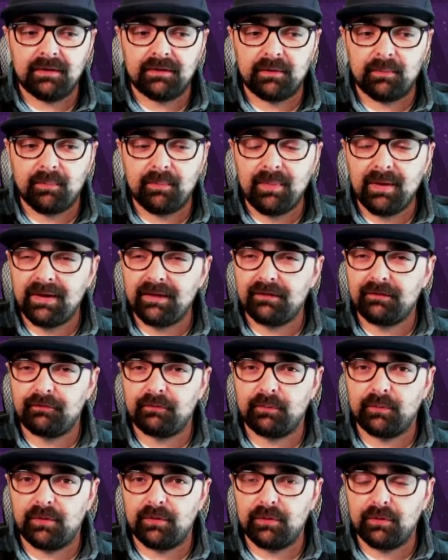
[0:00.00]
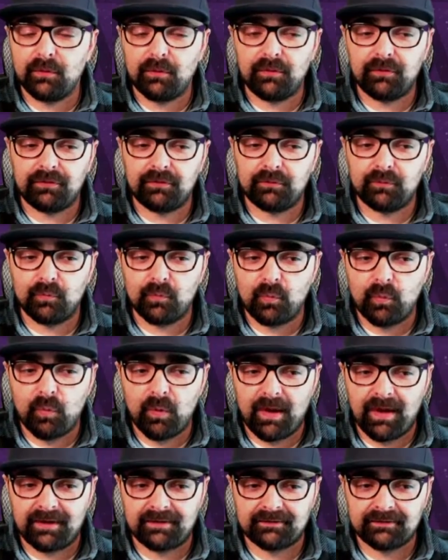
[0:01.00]
the base from the north and
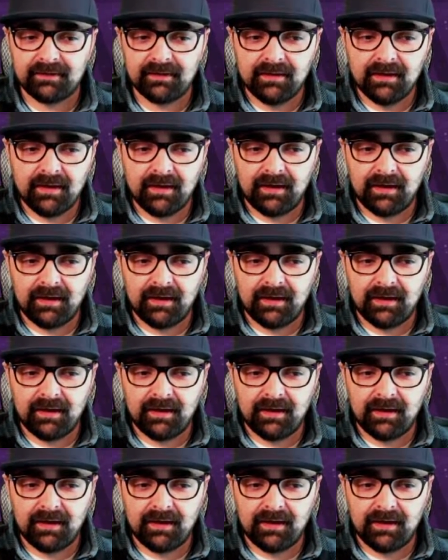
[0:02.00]
west.